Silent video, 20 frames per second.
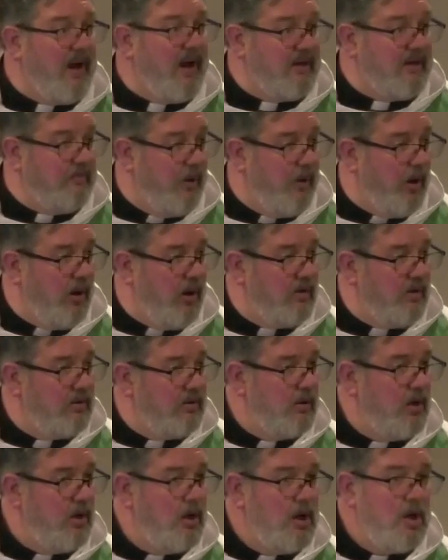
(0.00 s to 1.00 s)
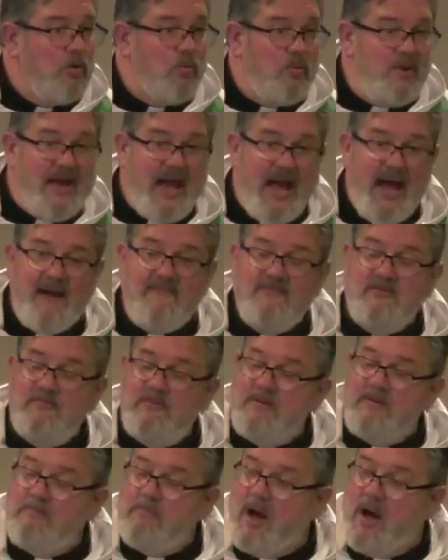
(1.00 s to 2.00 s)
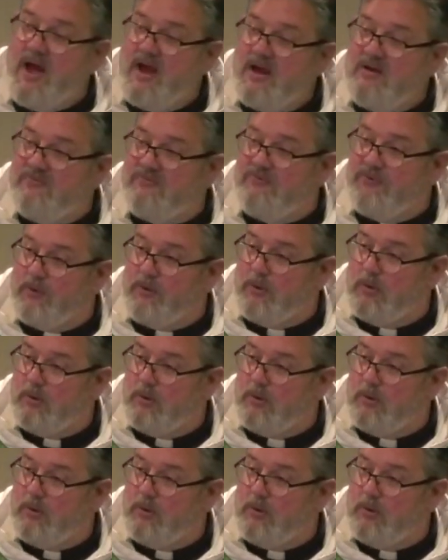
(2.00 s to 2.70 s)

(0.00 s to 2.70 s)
part, we have to be mindful